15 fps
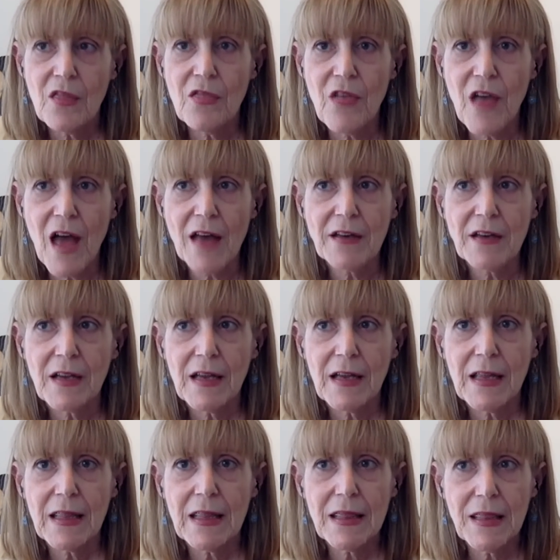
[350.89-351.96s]
that
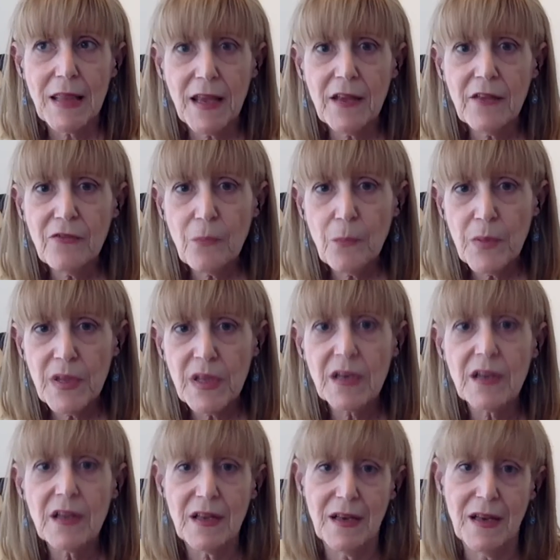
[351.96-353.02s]
they've
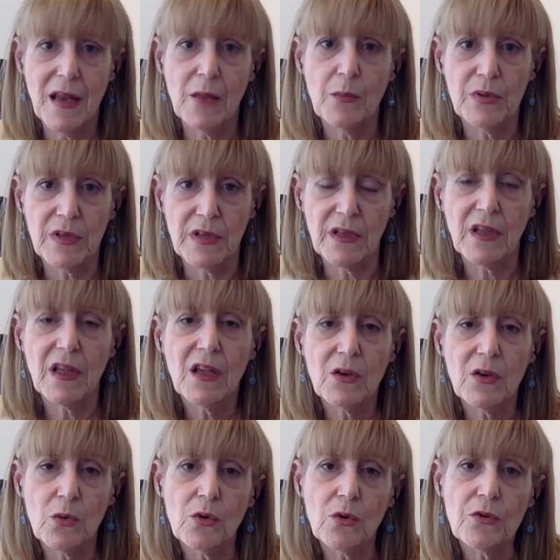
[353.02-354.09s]
been enabling
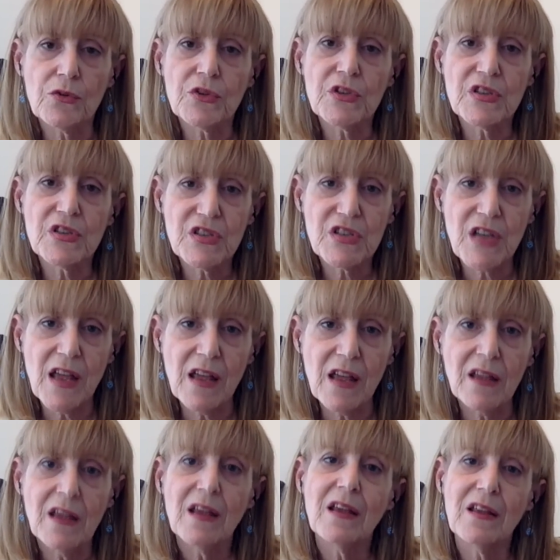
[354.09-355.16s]
in order to
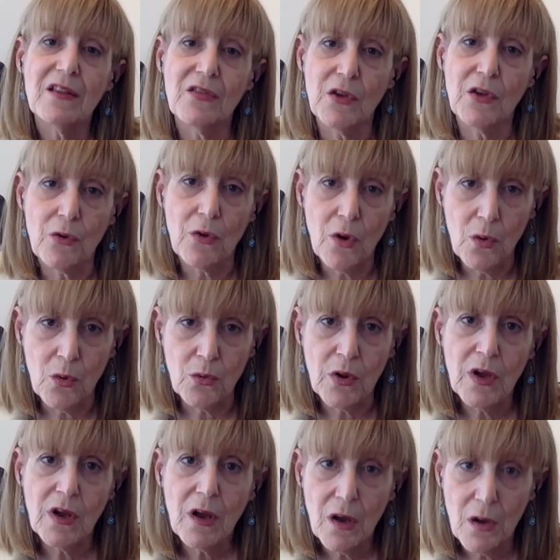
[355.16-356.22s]
stay in their
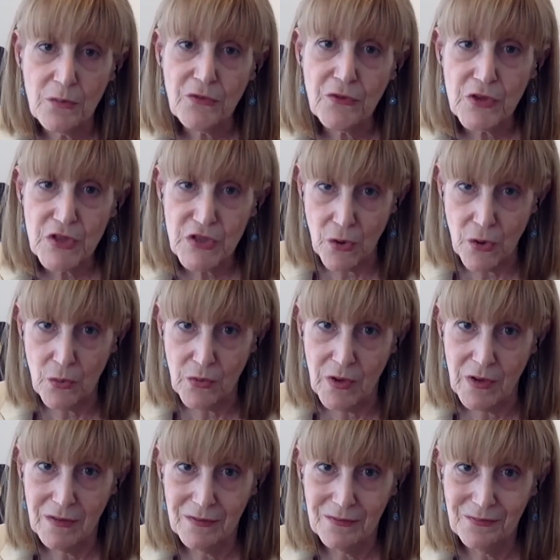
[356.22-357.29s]
own comfort
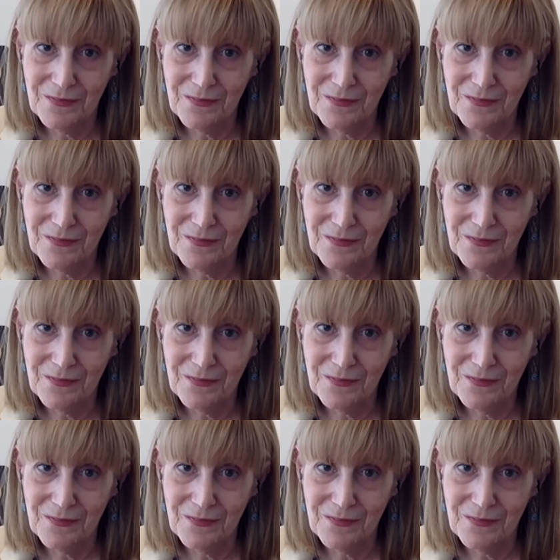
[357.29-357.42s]
zone,